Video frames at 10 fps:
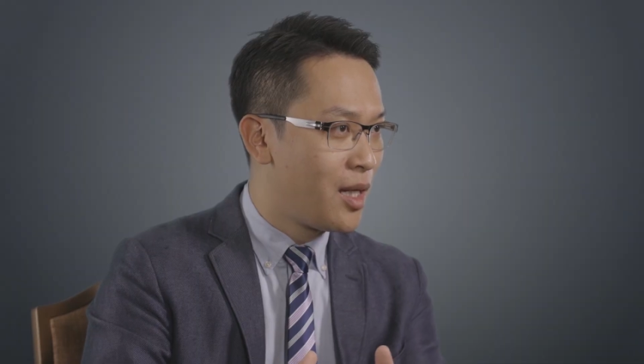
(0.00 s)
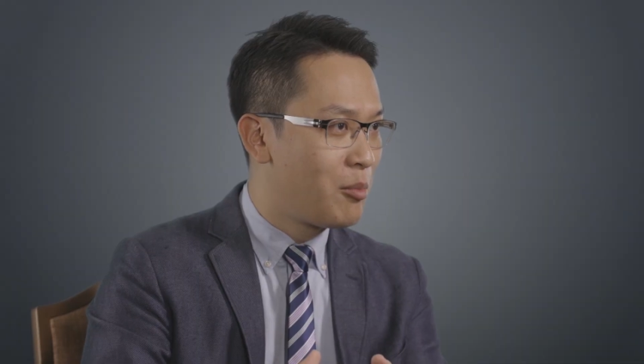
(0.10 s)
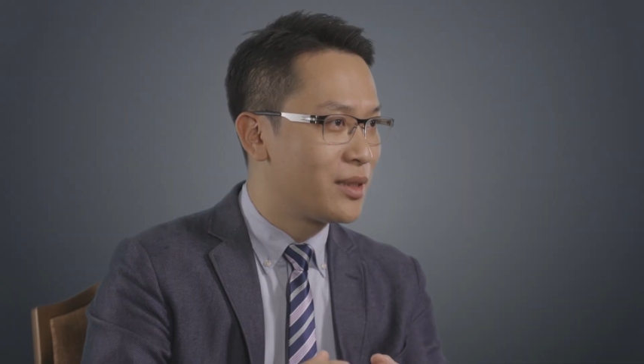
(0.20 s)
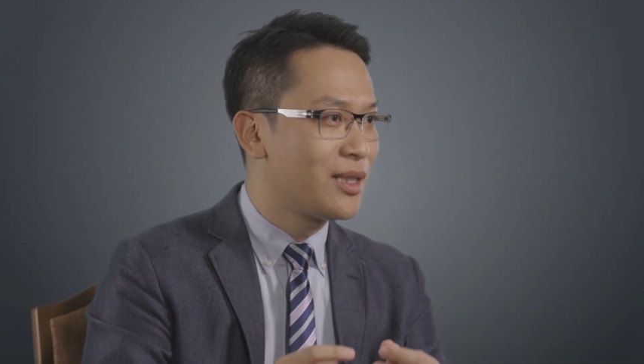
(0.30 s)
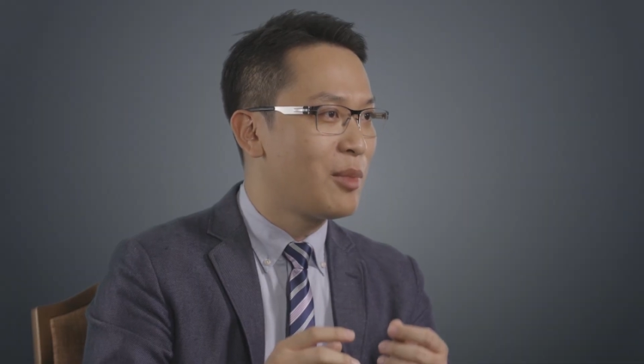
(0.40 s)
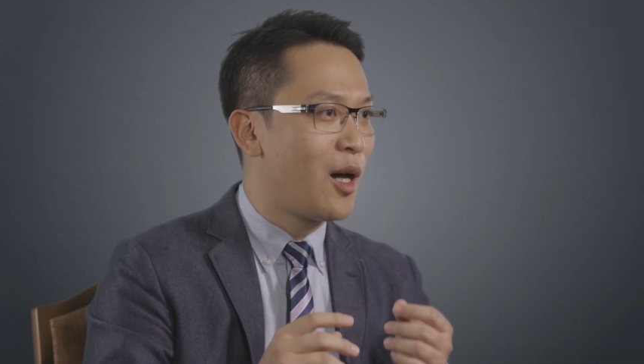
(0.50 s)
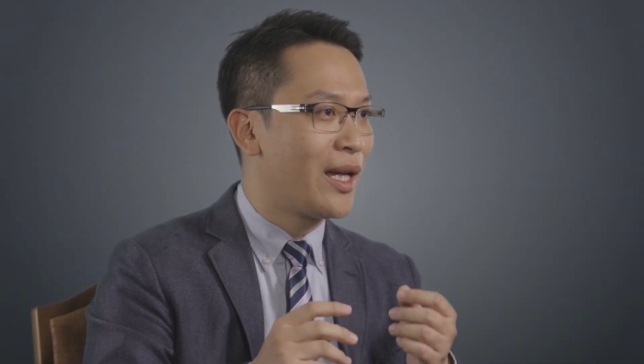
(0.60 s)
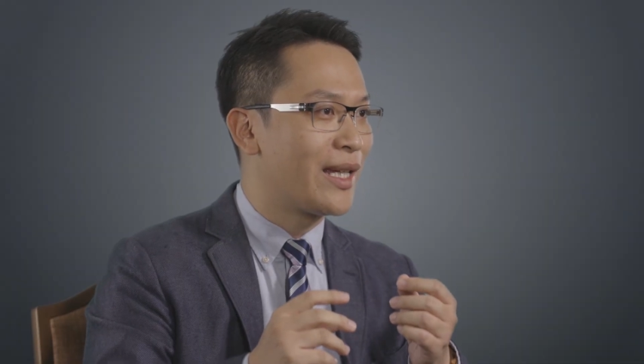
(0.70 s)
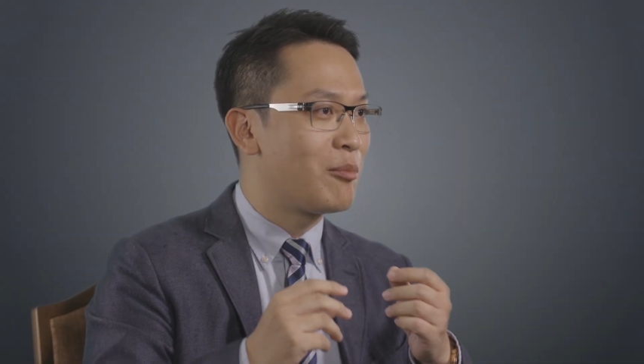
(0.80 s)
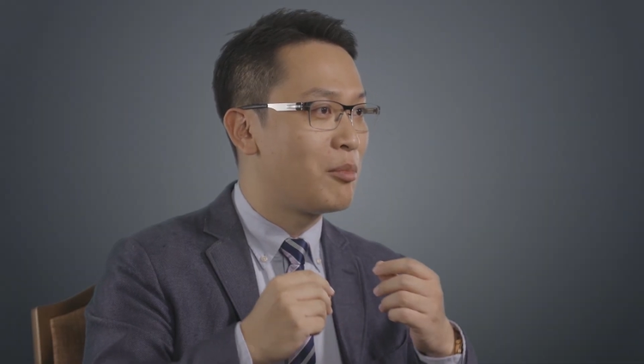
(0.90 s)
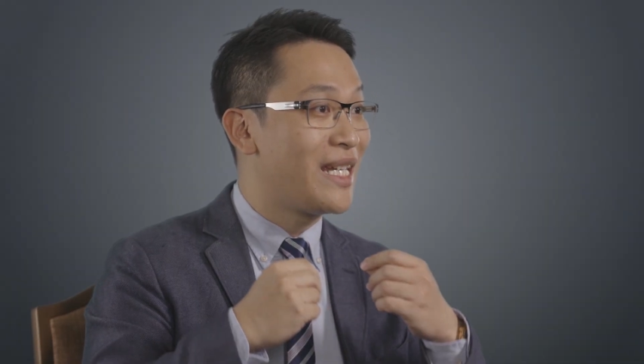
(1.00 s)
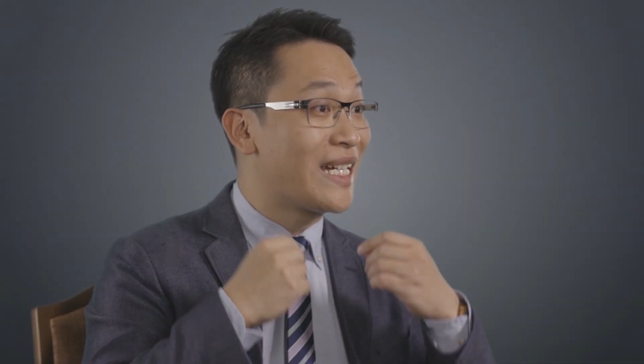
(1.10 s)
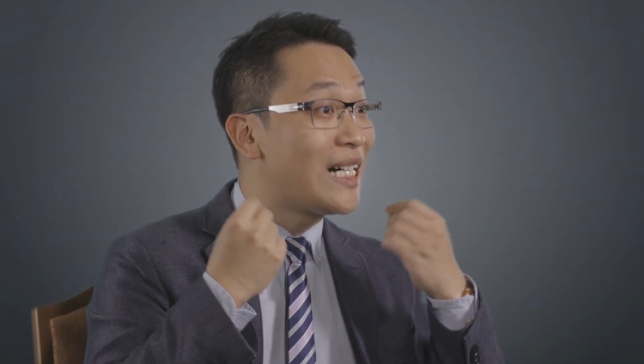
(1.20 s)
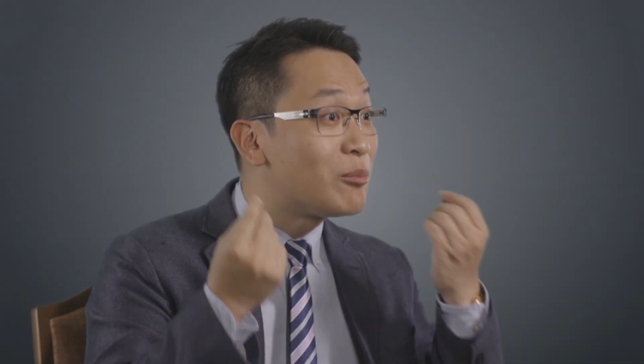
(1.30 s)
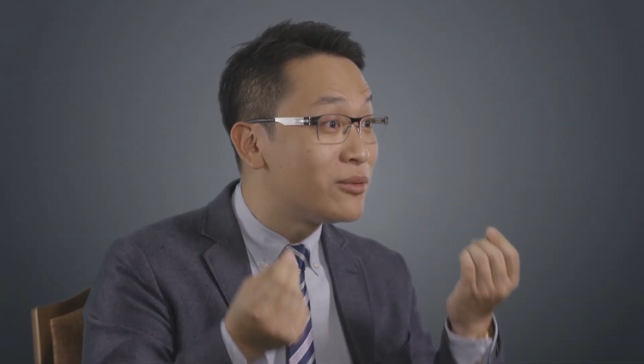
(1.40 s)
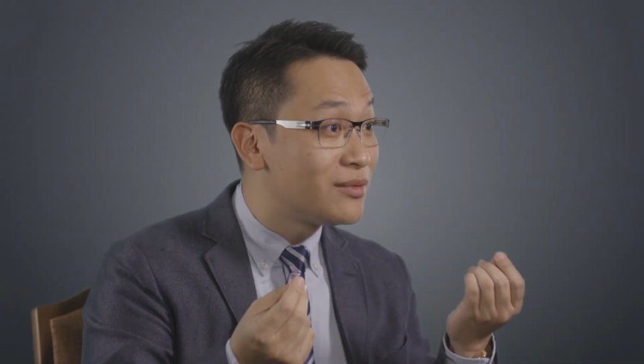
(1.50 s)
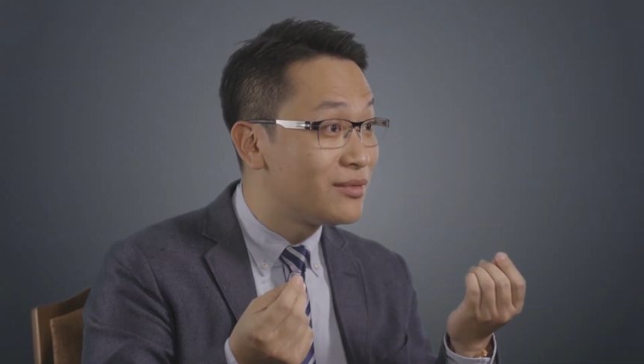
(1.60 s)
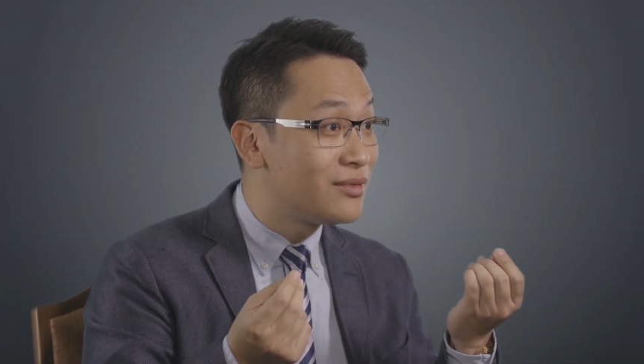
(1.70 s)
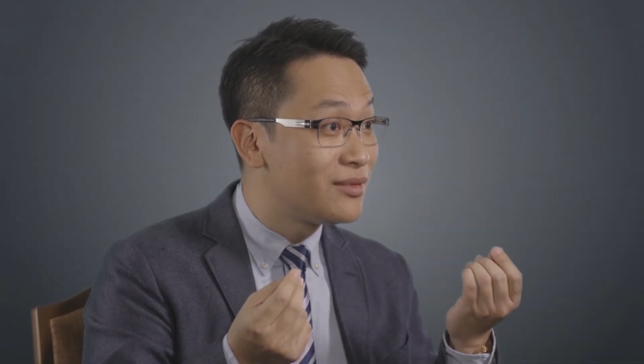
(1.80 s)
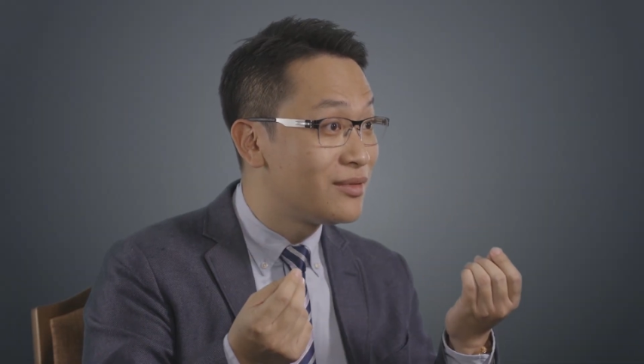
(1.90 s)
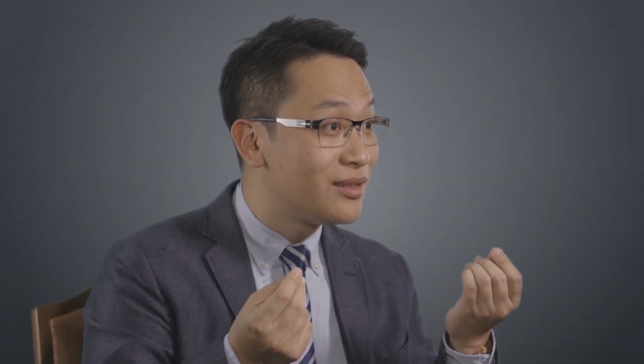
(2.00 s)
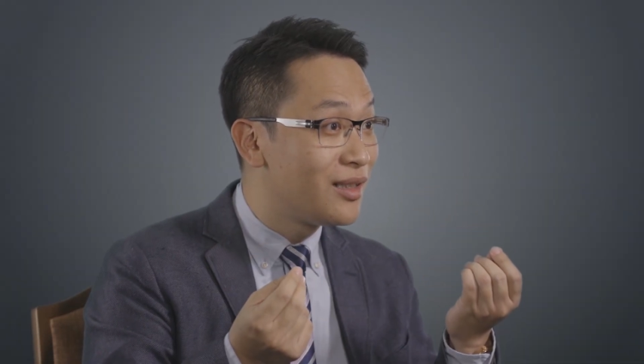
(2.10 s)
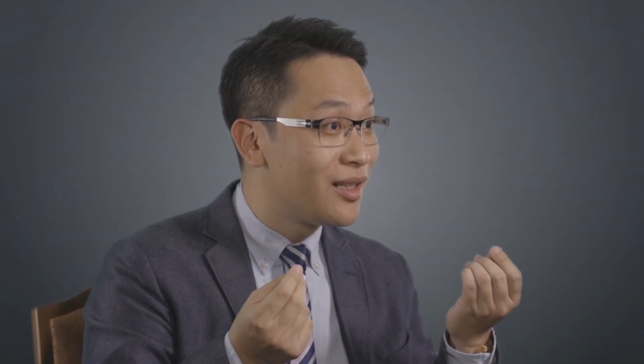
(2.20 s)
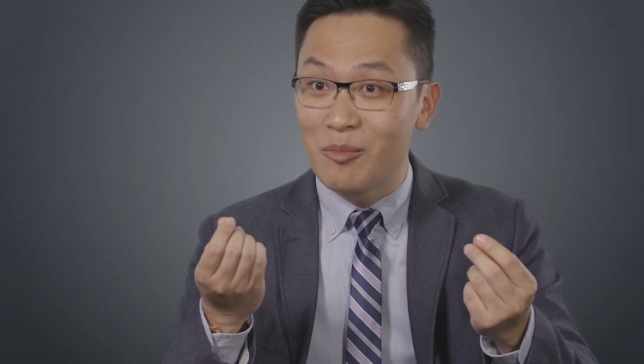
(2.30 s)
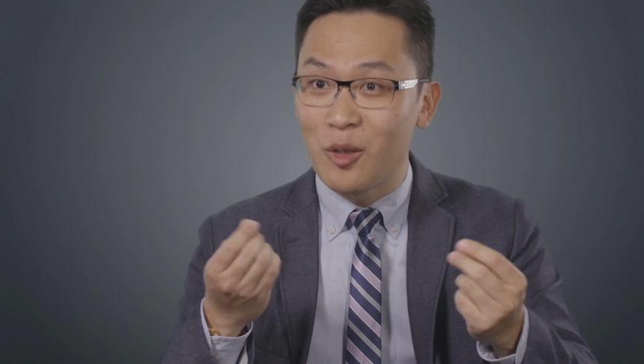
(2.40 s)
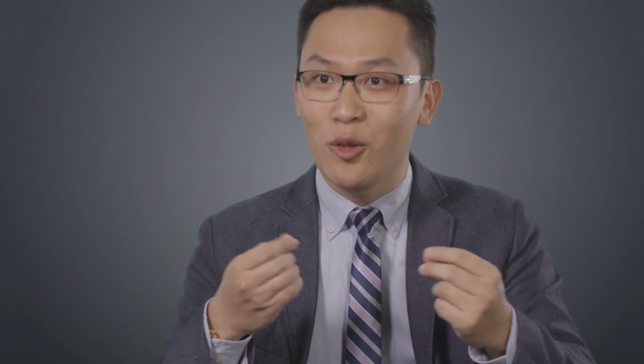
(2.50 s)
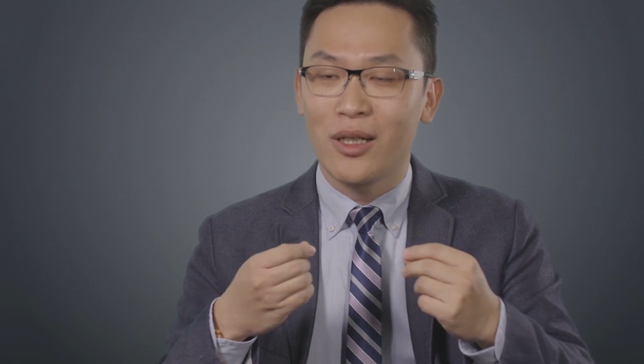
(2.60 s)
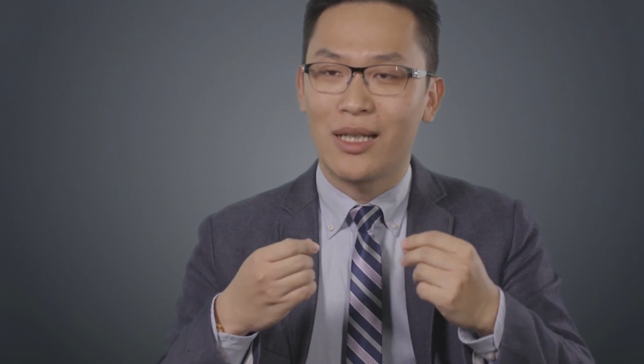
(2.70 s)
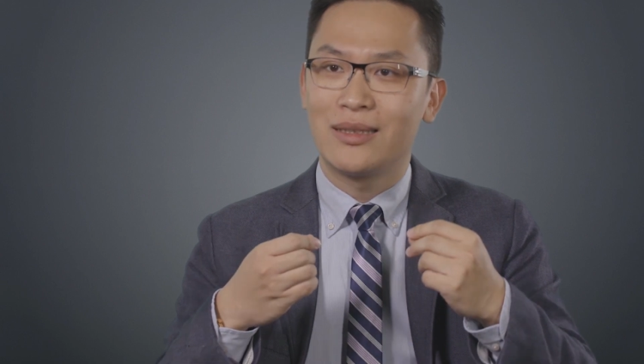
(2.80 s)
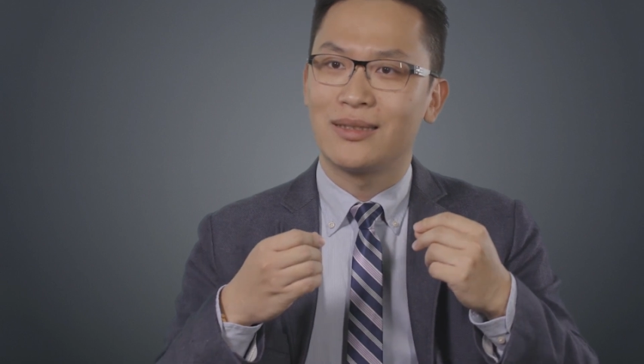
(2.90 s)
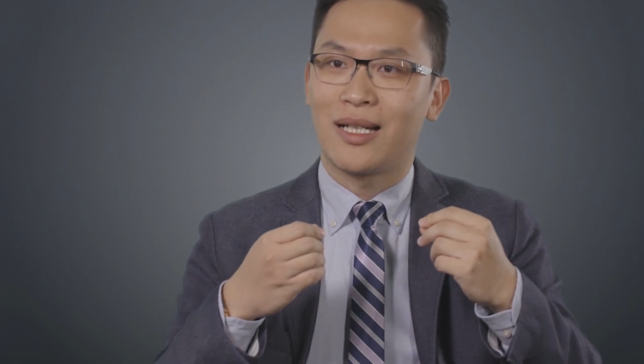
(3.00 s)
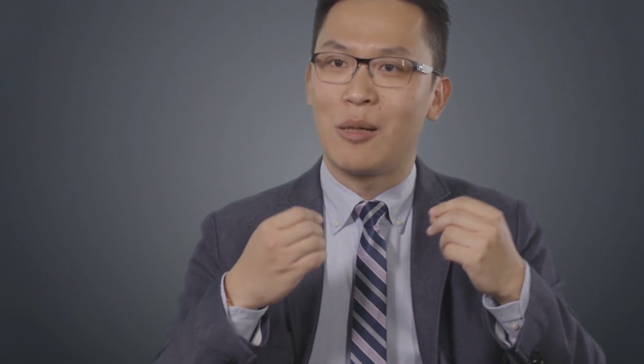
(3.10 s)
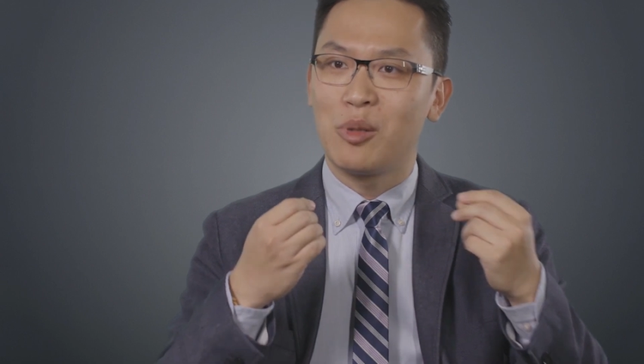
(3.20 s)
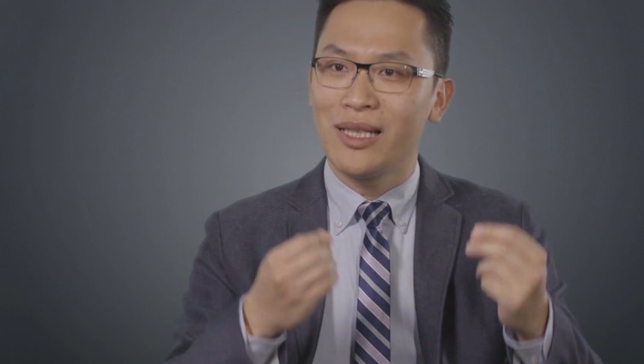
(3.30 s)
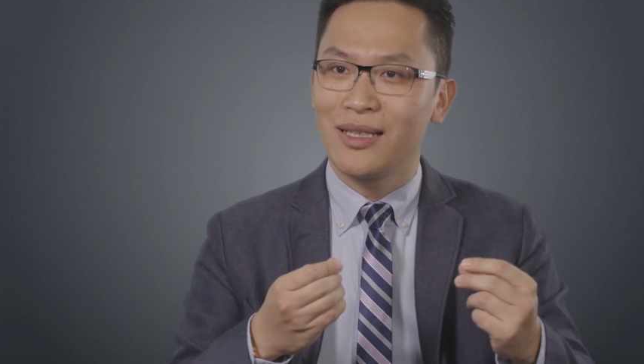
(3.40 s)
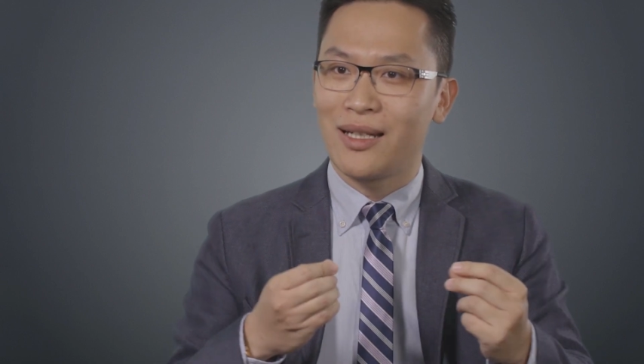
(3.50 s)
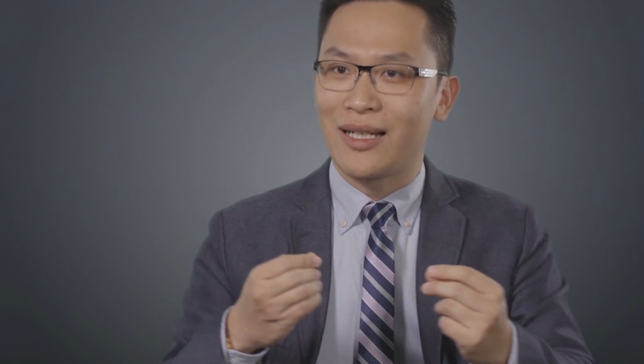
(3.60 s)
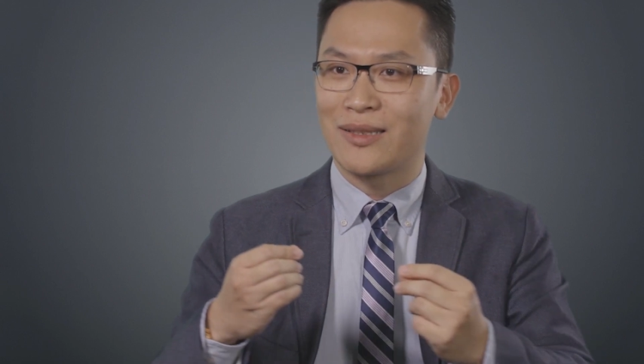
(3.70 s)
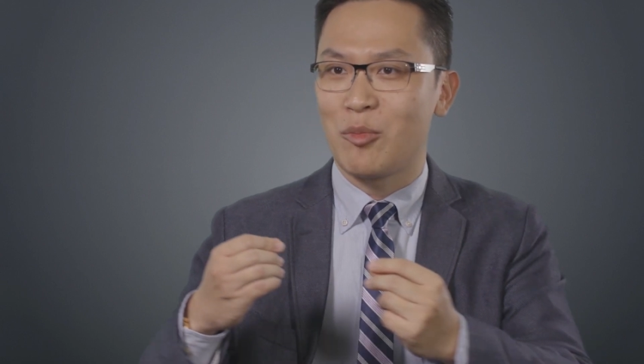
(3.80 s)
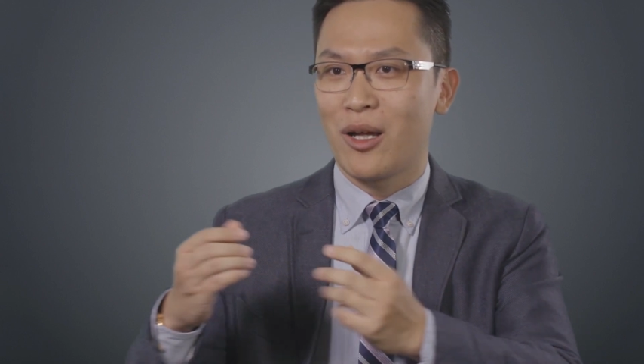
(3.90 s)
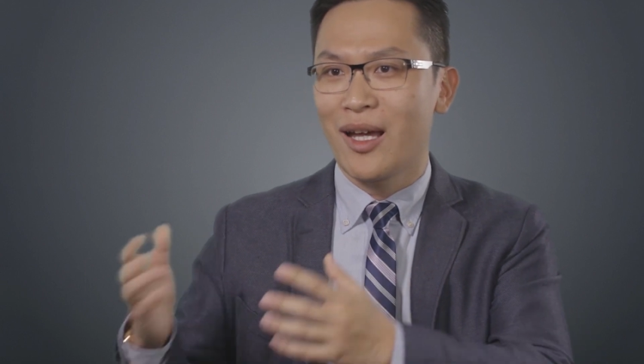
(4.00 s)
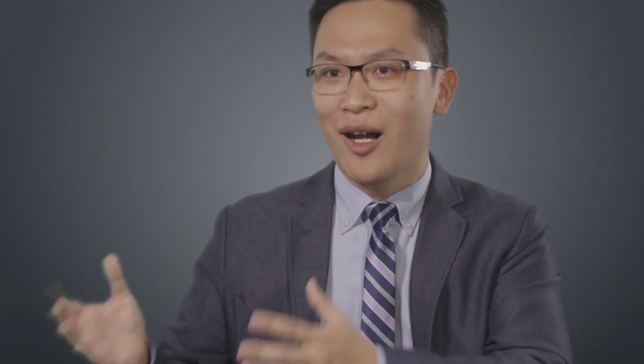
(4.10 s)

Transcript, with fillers: But somehow he can make up, look at completely like someone